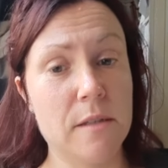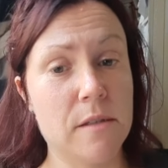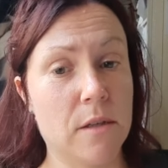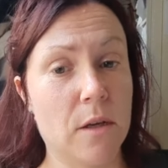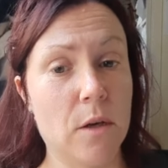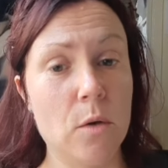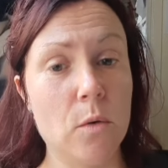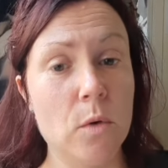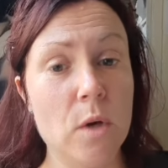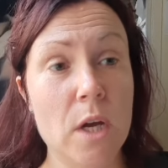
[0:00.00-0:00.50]

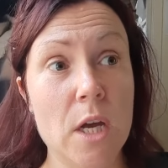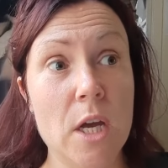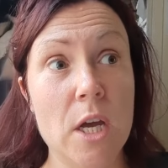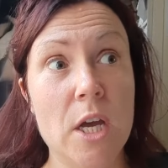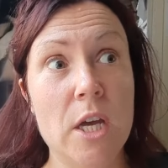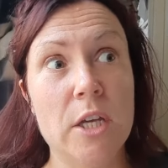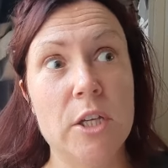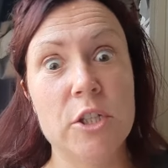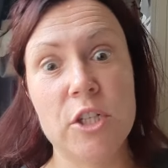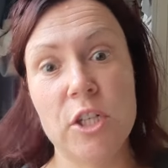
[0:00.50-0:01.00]
so
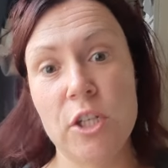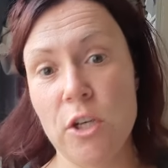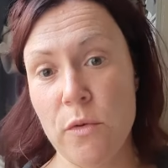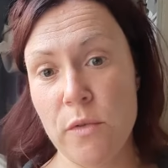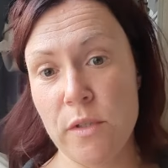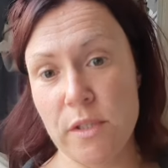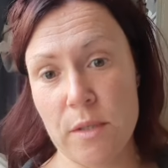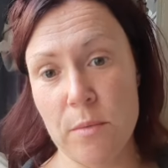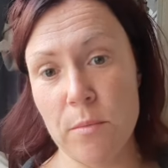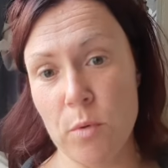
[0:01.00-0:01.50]
she
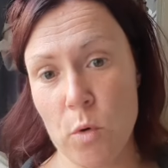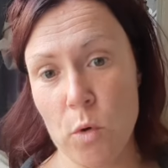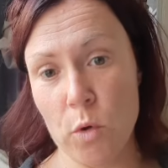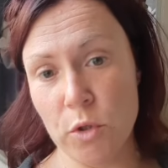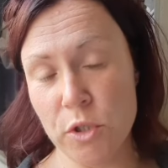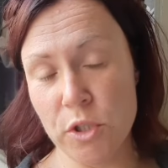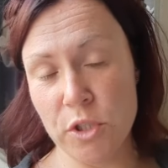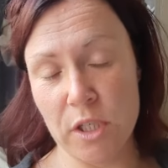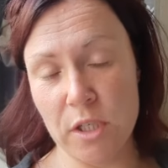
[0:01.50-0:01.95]
knows it's important.